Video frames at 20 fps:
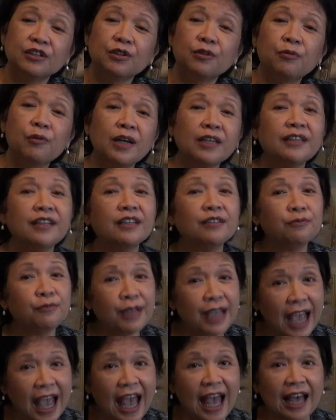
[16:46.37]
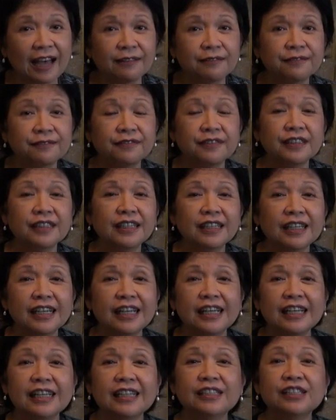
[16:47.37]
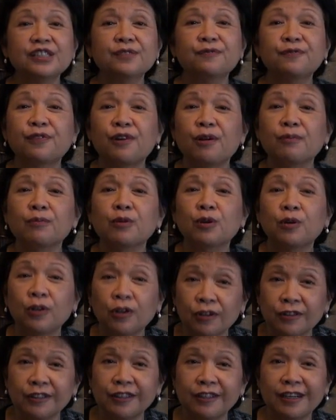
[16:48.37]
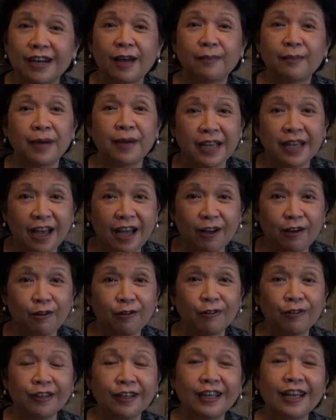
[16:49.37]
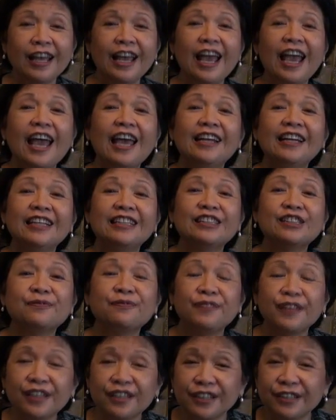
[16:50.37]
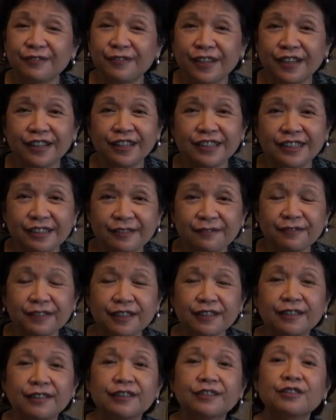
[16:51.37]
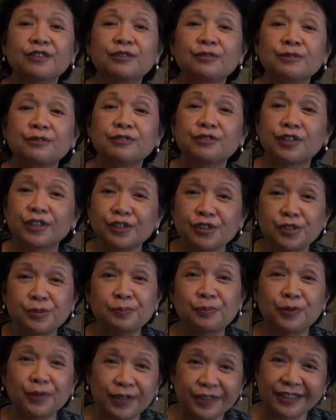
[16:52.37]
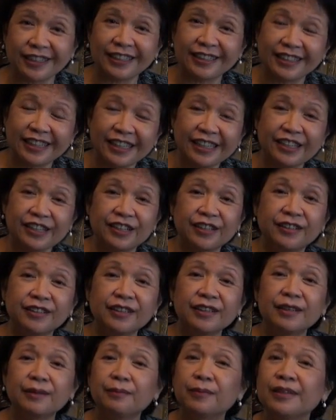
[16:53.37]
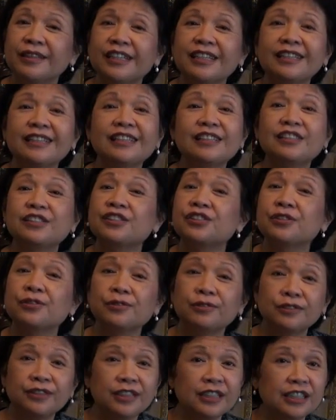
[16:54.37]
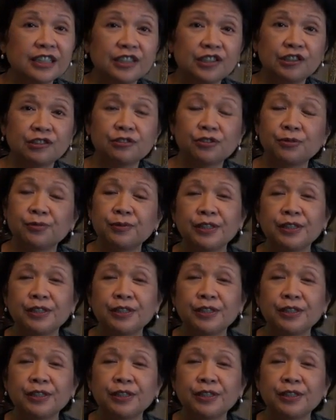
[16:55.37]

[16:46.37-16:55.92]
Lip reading: The one that we have is from Conor Apayao, and it's very, very difficult to transport it here. But it is so delicious.